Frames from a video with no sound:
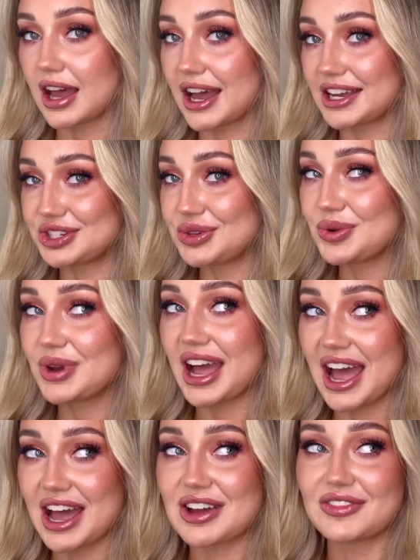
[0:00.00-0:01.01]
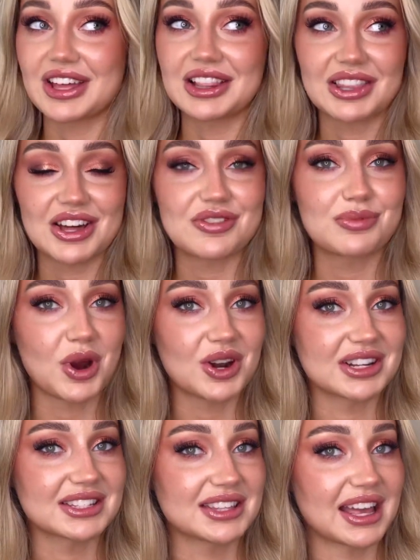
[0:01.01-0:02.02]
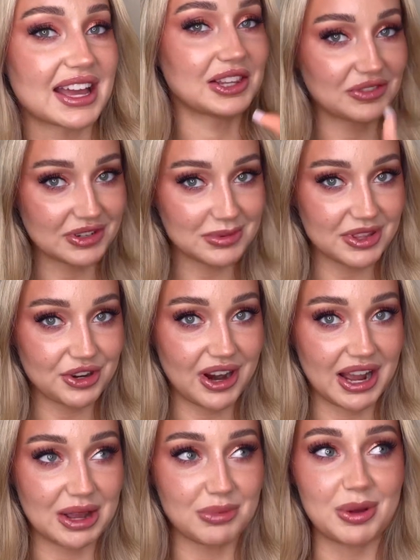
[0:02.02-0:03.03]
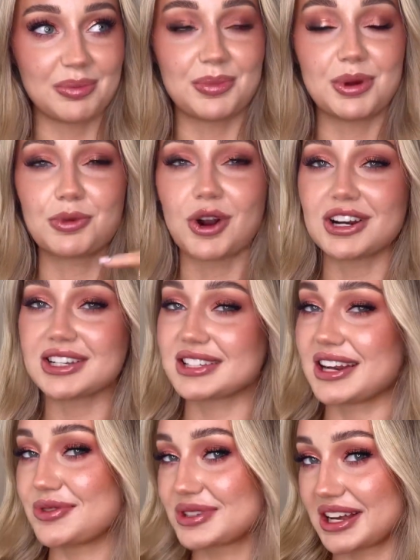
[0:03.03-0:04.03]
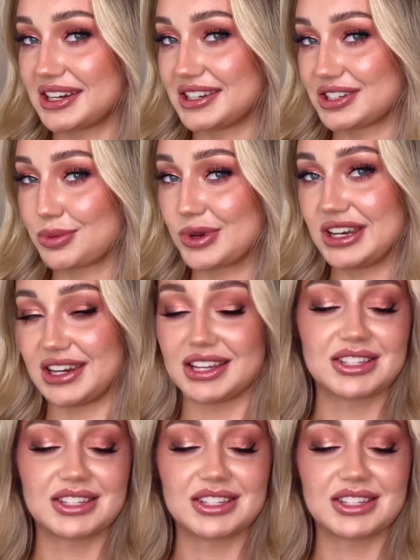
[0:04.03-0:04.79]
I do have a lot of products that lived up to their hype, but products that I was kind of disappointed in.